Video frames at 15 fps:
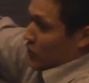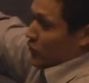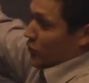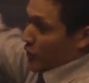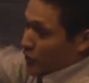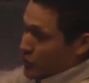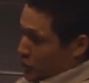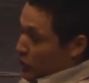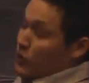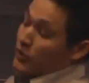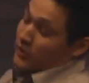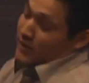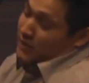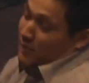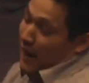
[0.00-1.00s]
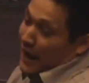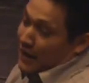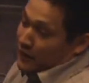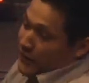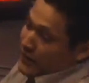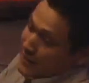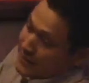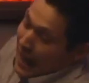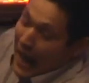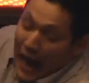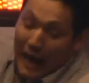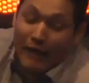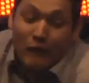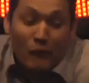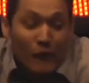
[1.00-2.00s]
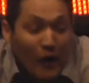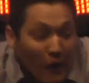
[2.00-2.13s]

So the truth of the matter is, I don't